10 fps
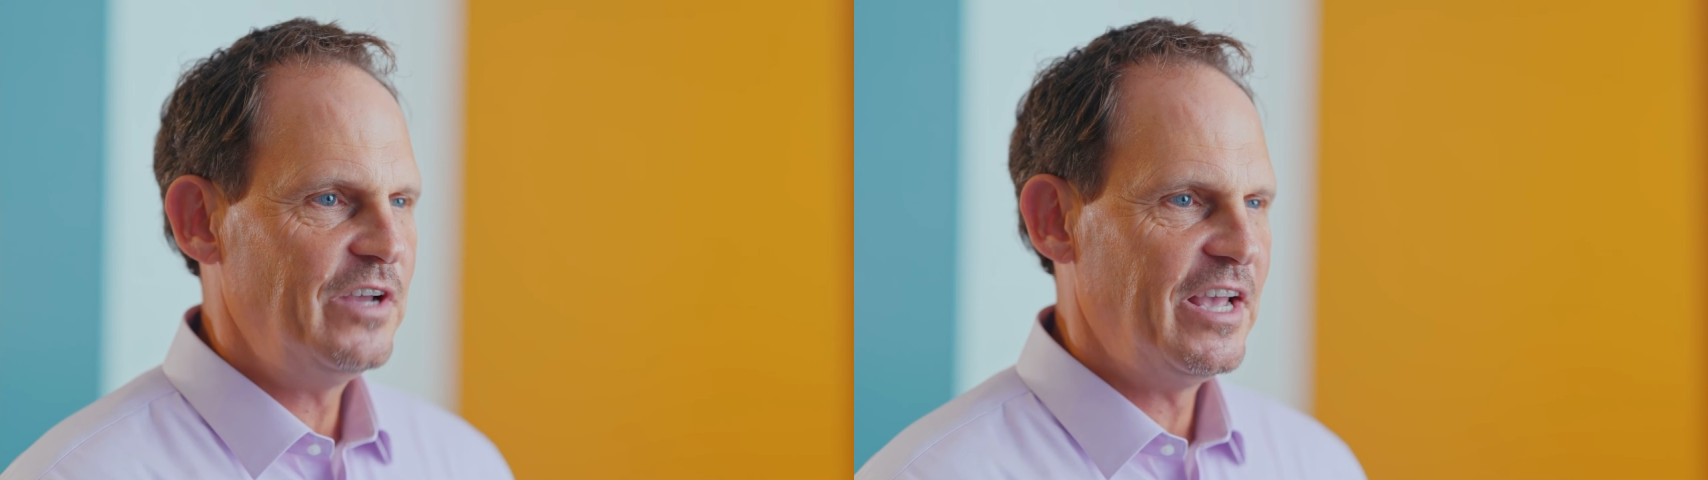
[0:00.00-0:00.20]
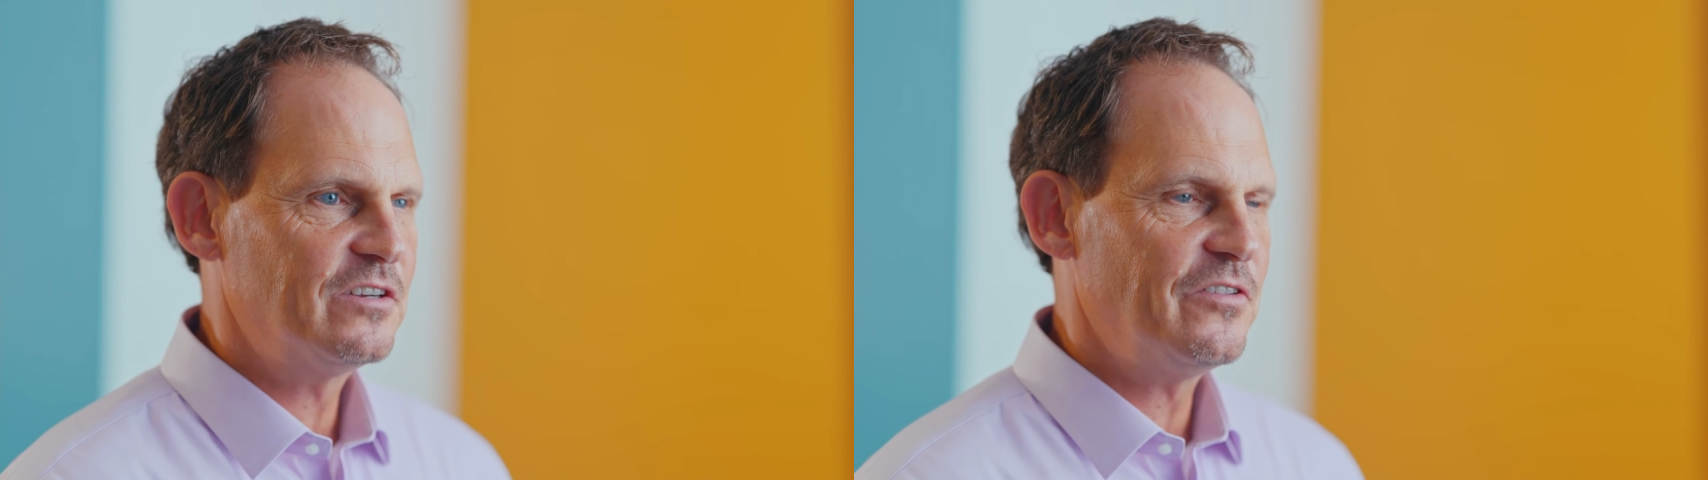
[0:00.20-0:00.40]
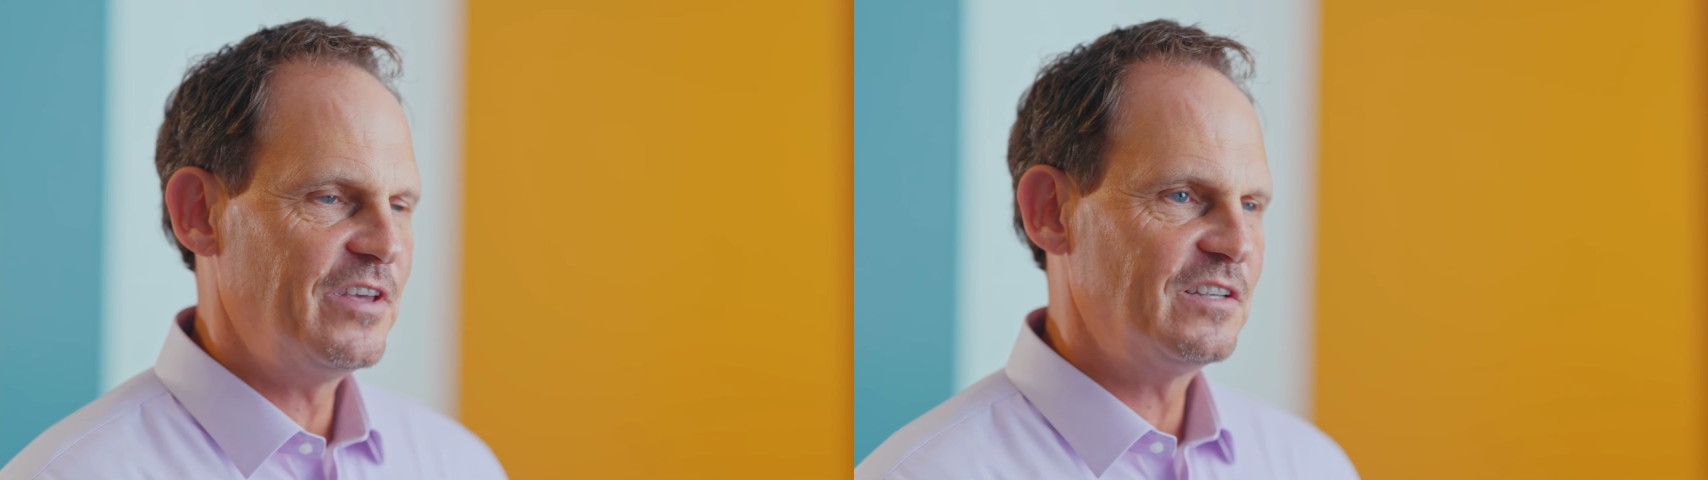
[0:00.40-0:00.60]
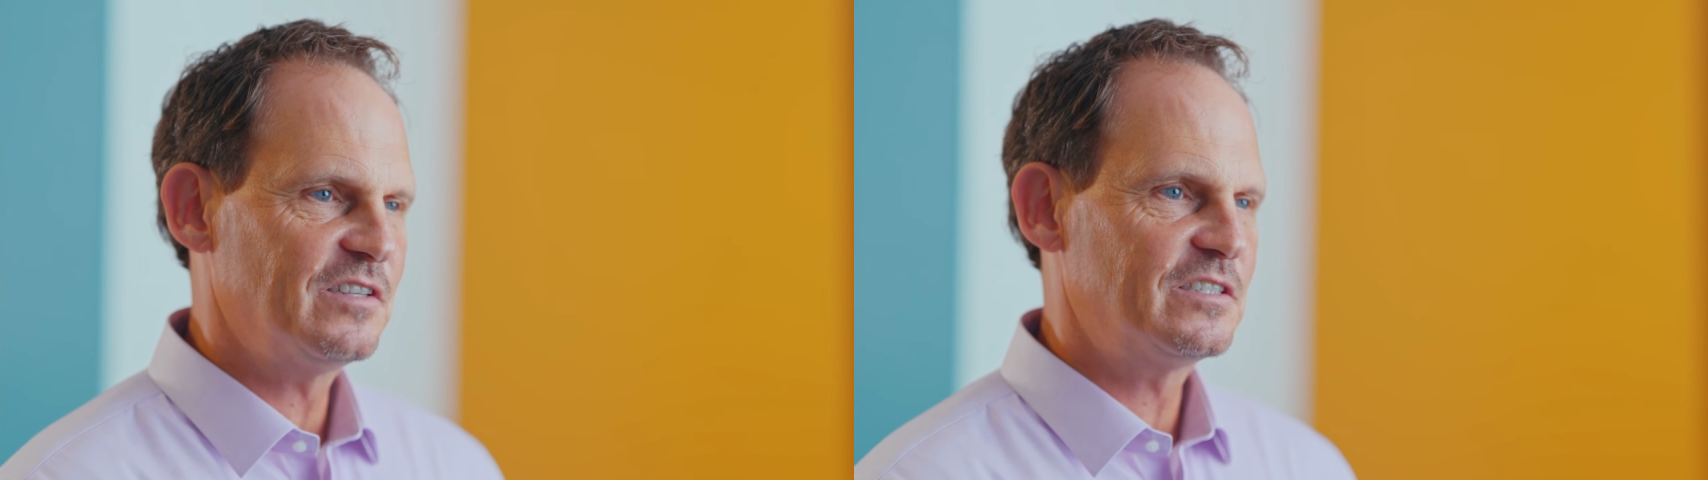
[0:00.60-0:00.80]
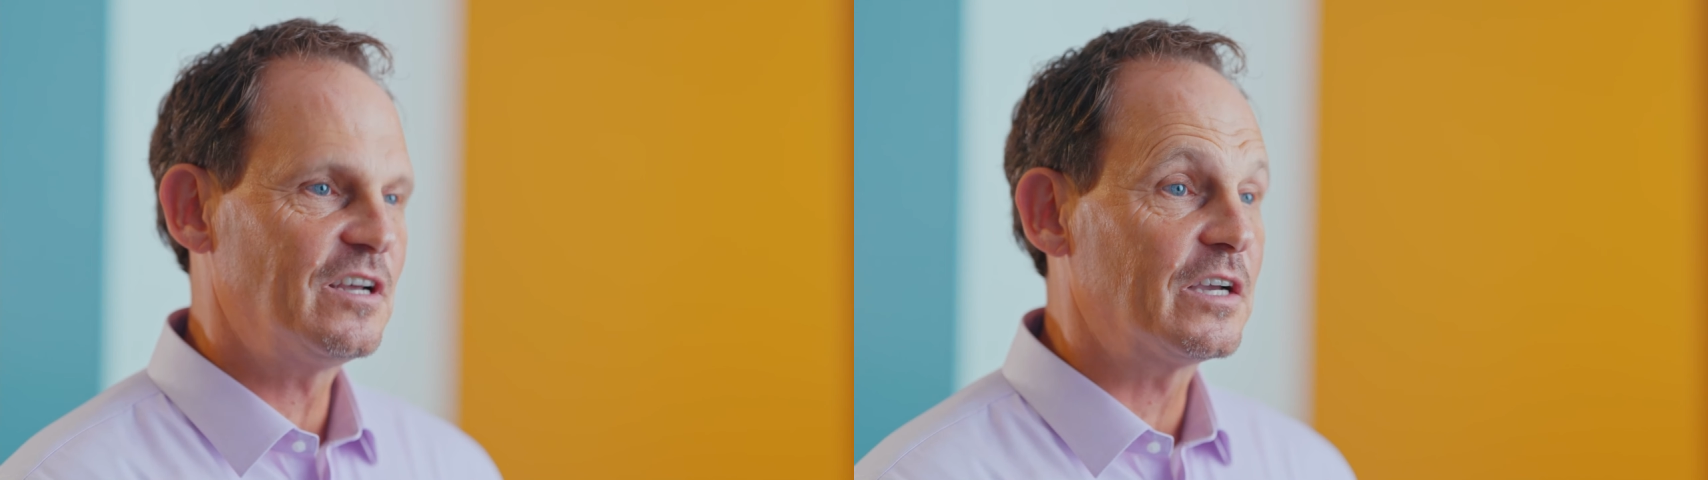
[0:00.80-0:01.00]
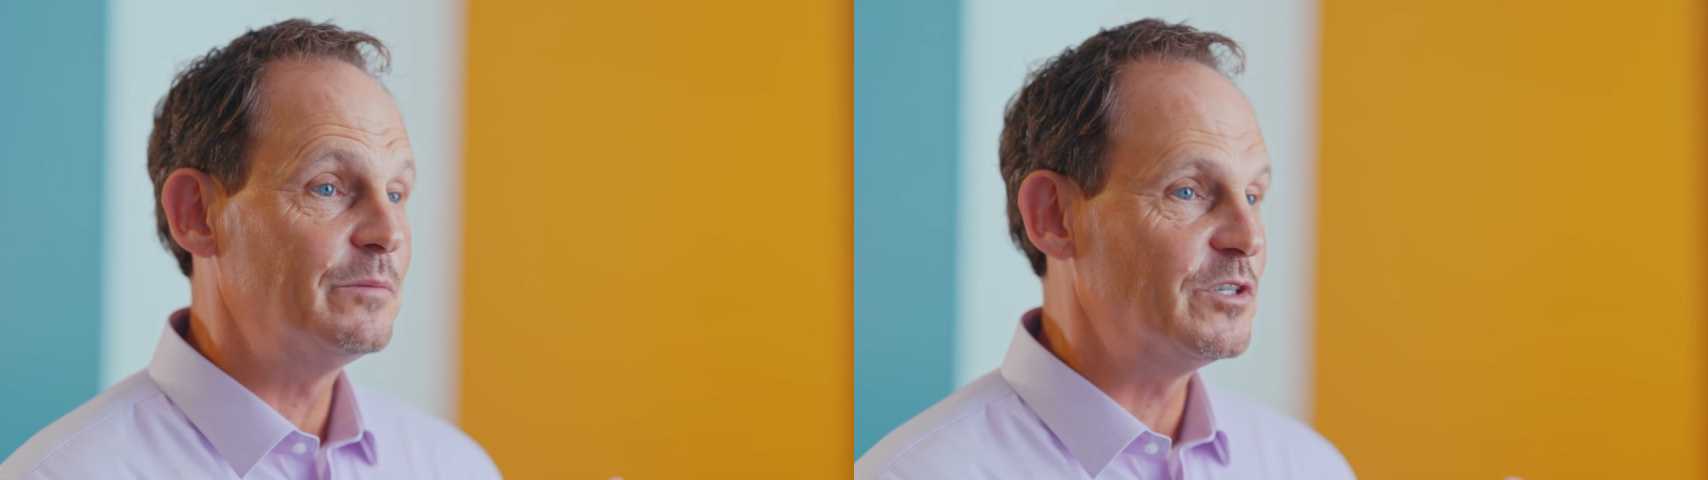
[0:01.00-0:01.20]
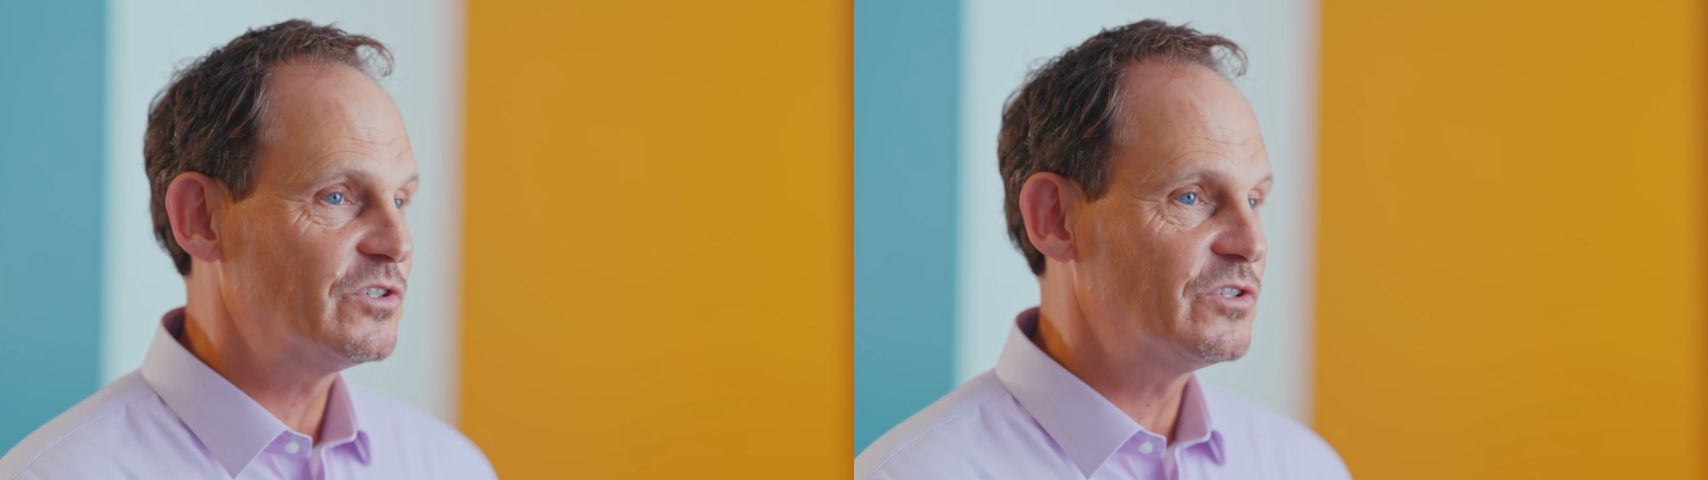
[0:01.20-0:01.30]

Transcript: handle things like document